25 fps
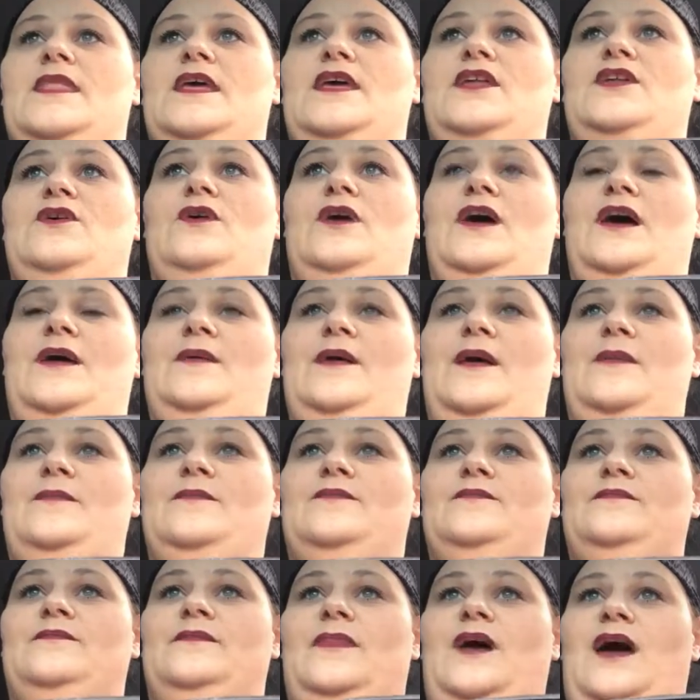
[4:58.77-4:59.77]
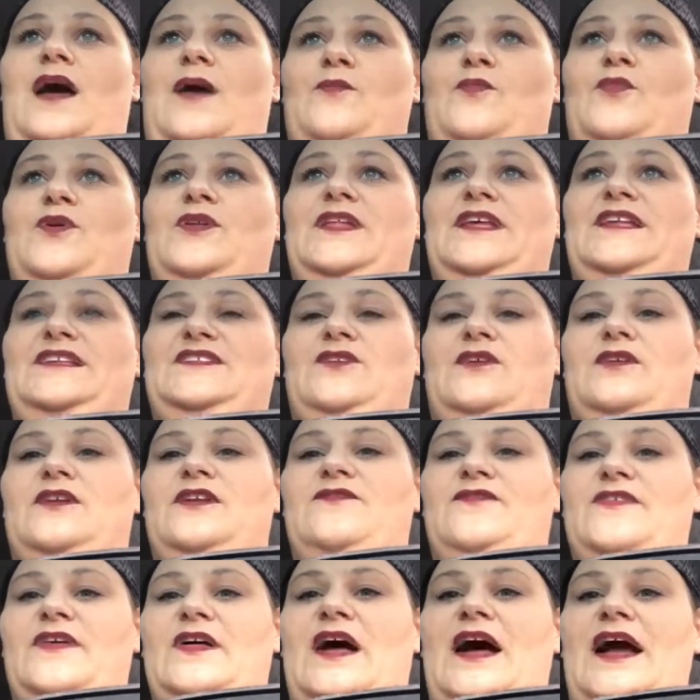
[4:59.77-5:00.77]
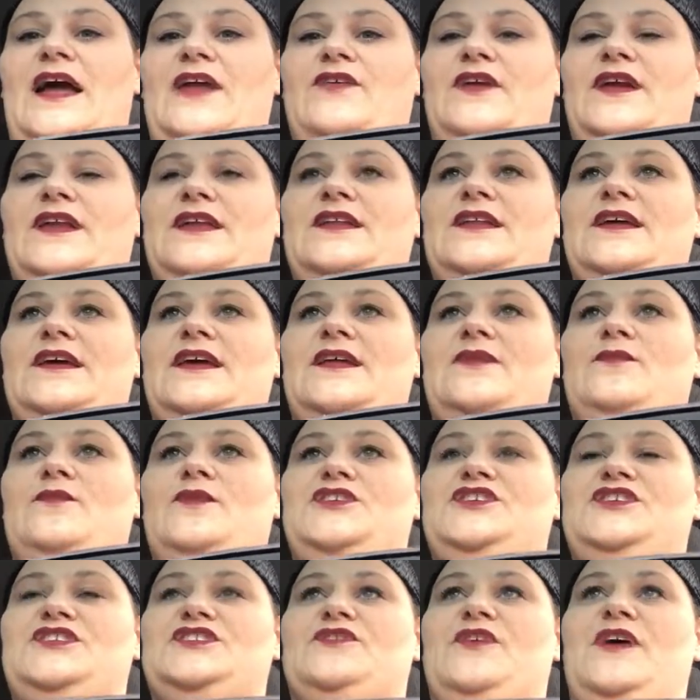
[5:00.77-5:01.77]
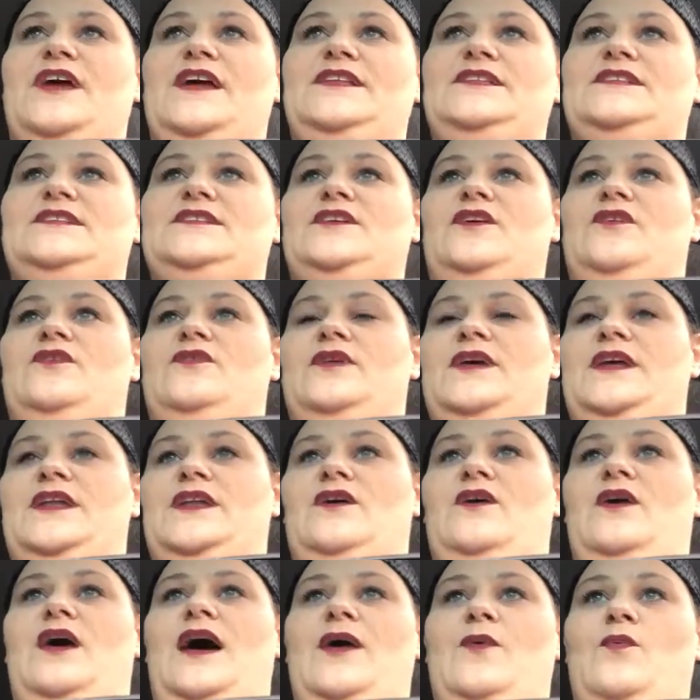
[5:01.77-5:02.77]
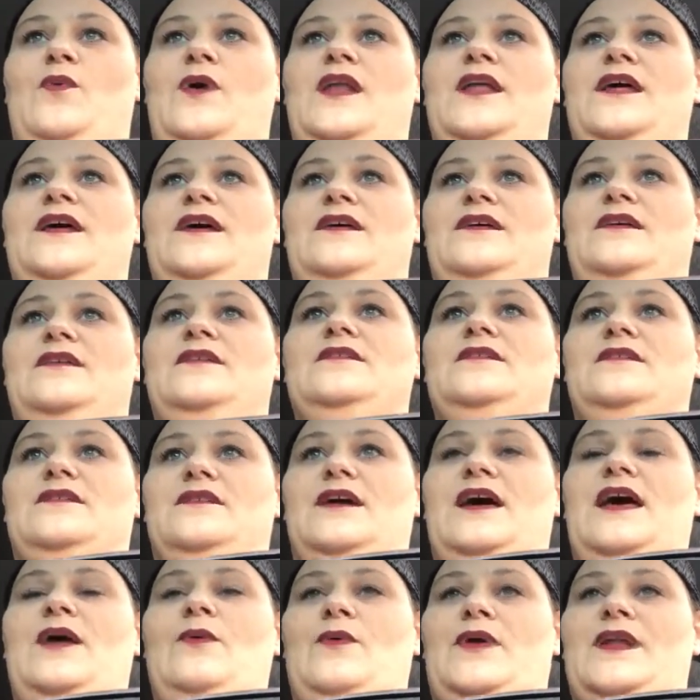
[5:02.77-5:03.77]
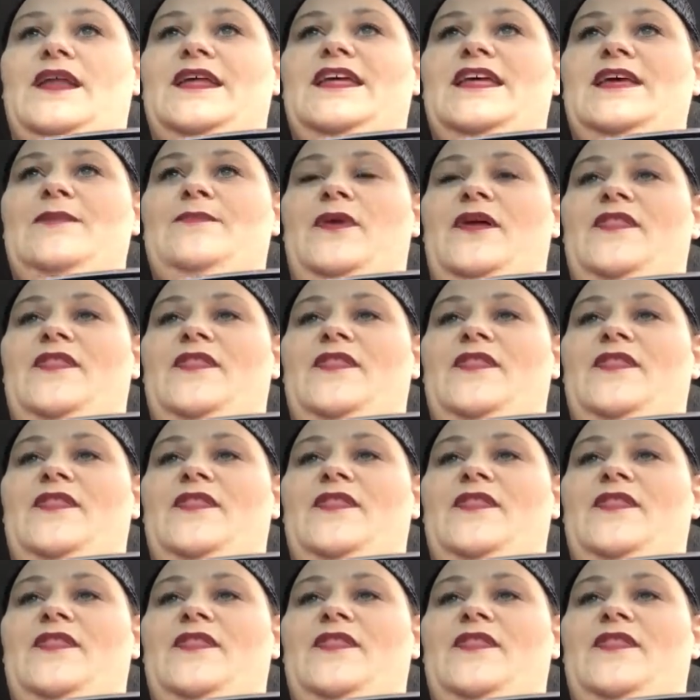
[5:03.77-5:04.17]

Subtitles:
you know, I'm really starting to feel hydrated again, which is great. So, you know, I want to keep